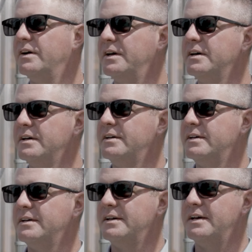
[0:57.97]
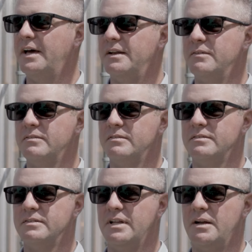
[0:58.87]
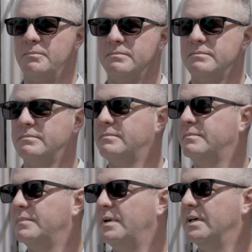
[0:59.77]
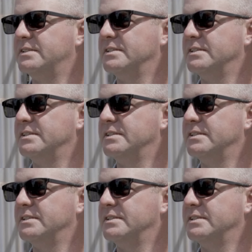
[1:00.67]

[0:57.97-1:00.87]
Um, just kind of we're a hub for,